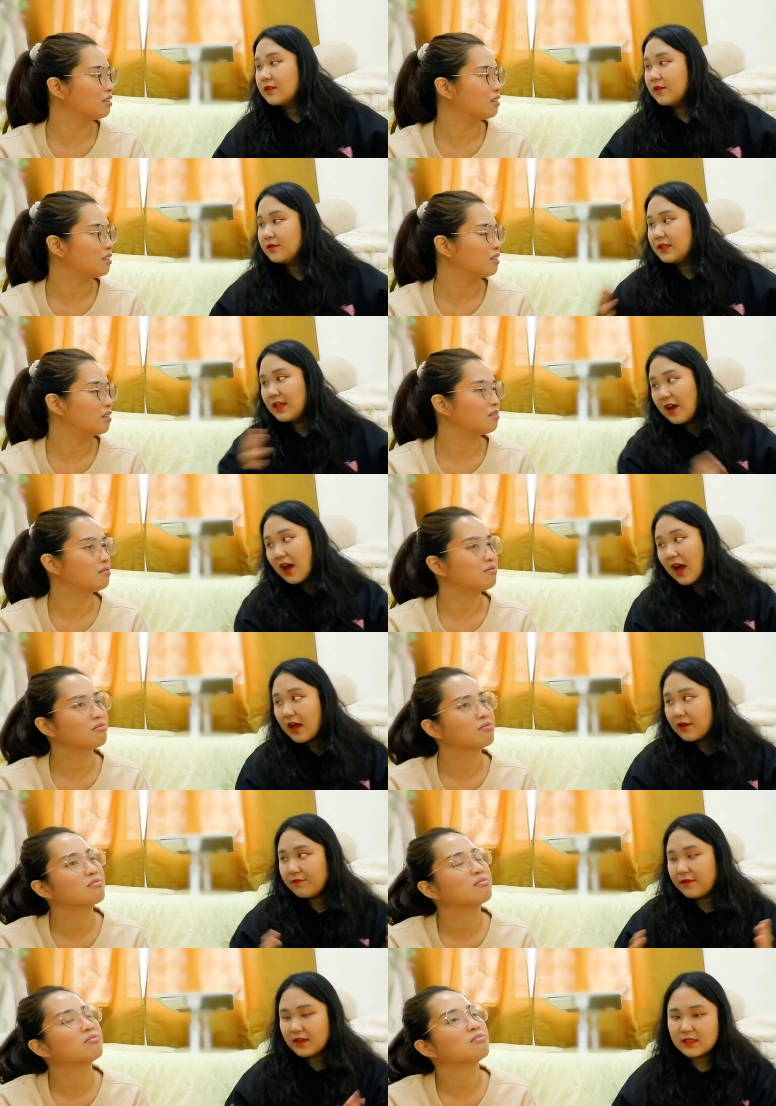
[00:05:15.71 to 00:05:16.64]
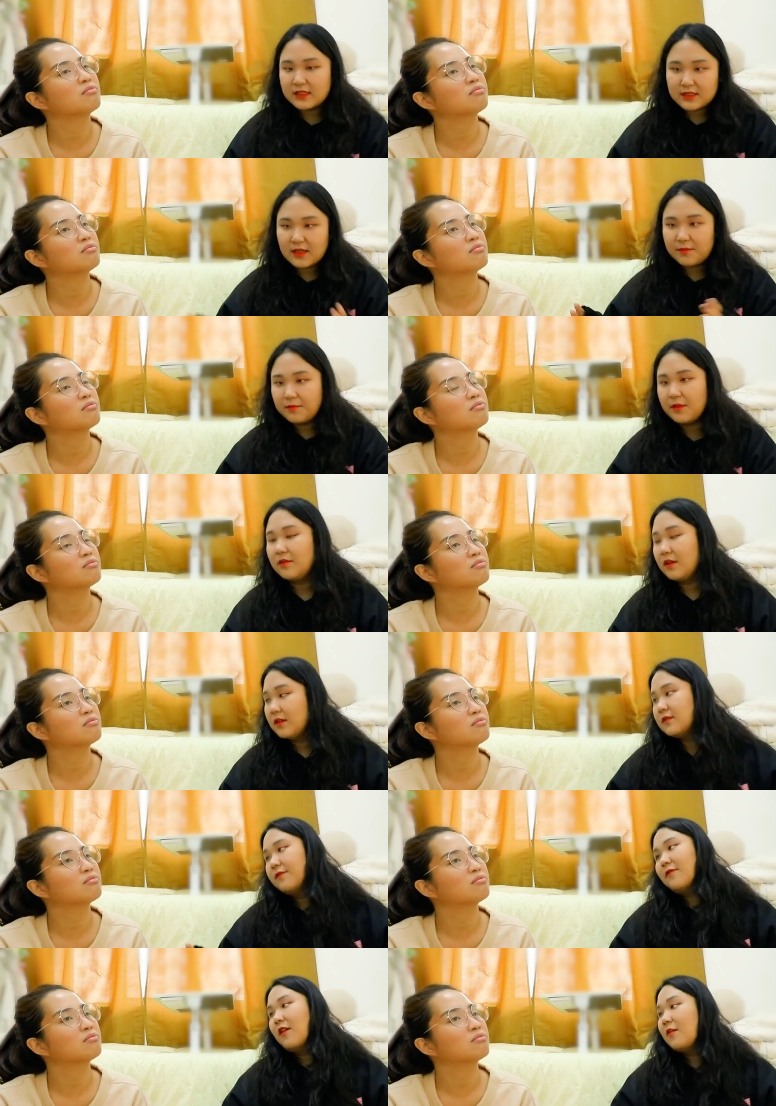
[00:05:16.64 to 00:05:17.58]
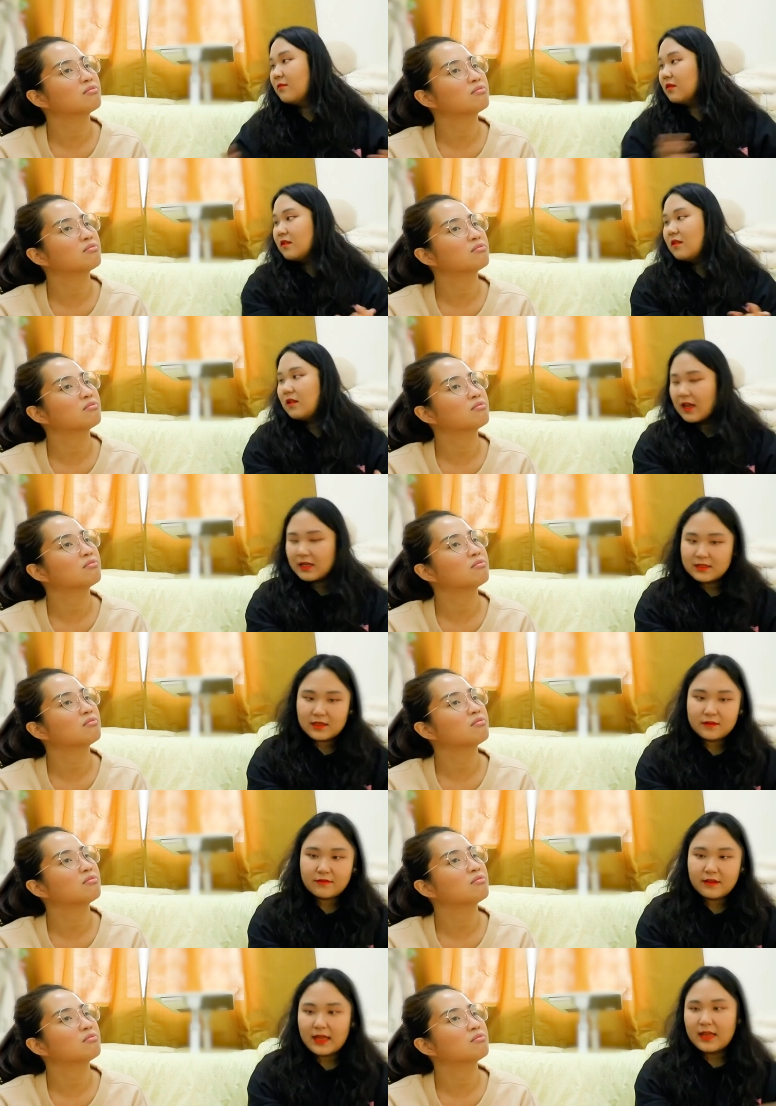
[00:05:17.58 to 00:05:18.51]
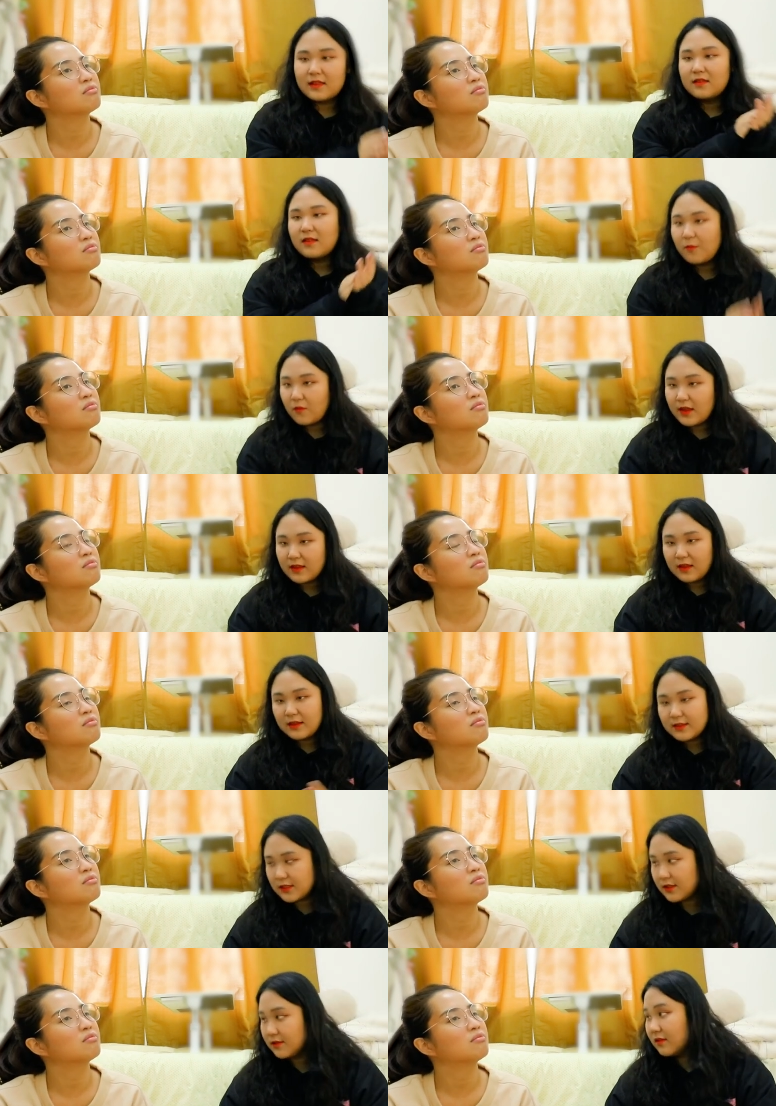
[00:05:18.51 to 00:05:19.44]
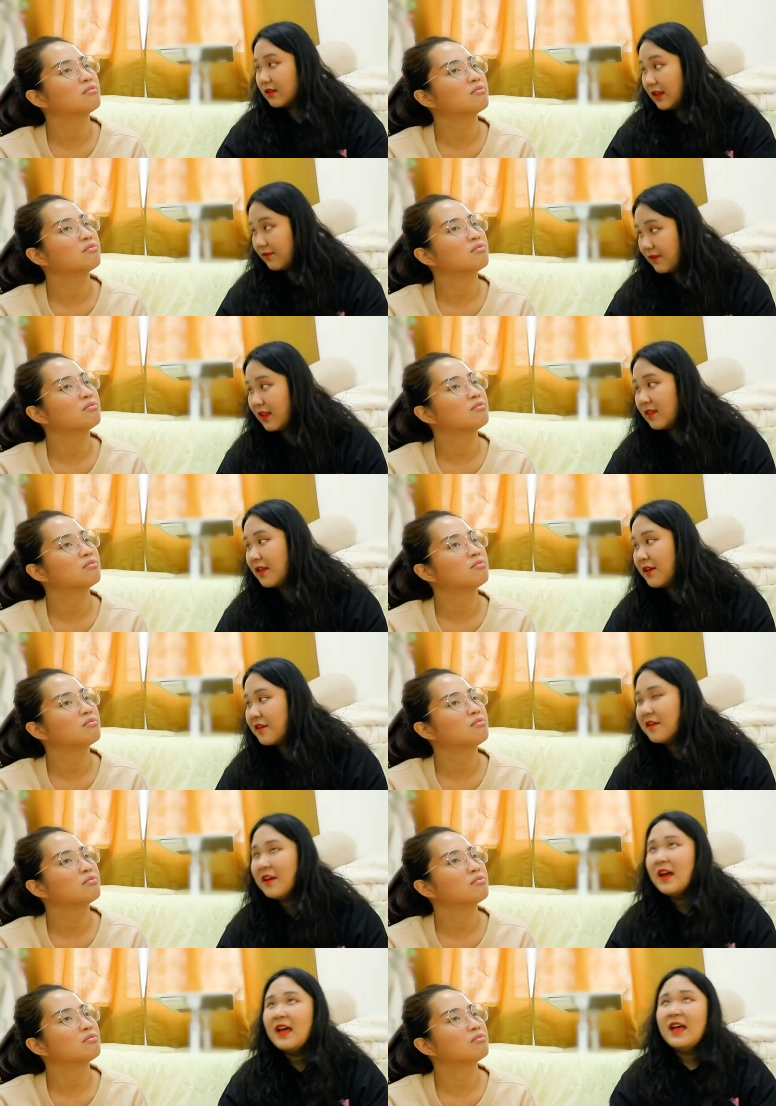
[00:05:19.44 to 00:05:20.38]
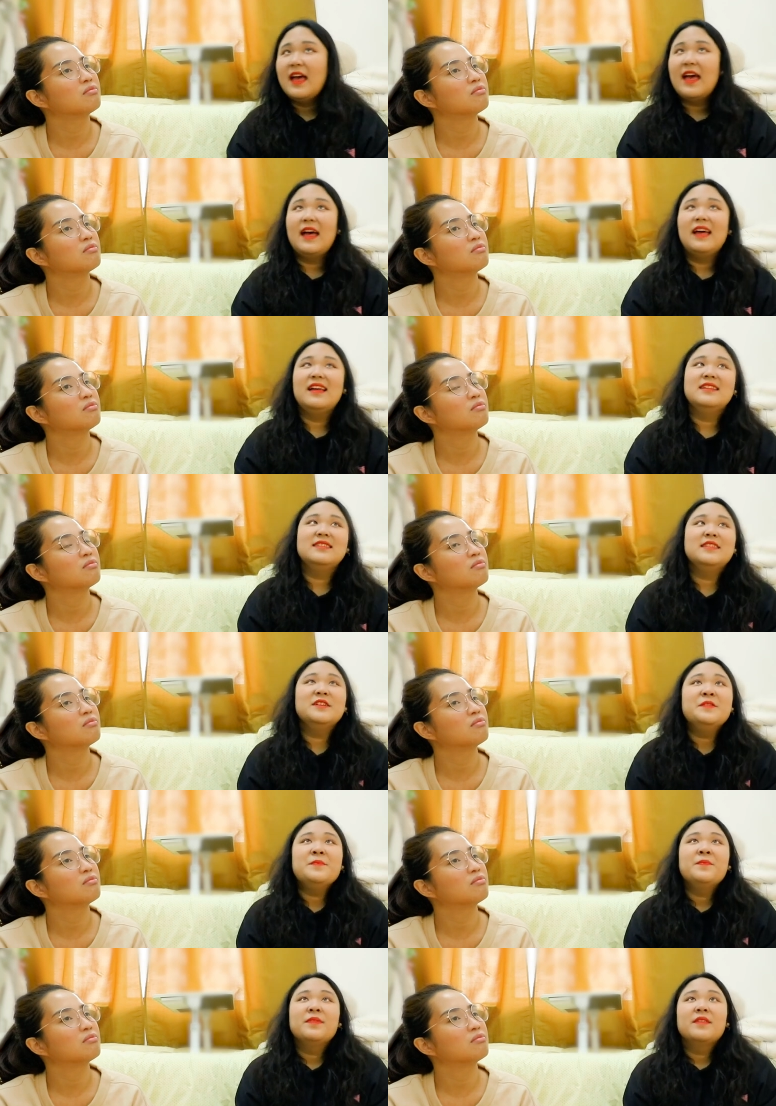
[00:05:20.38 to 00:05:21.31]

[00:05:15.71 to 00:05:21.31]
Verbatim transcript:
Speaker 1: So there are really some buildings from the last century and someone needs to living there. And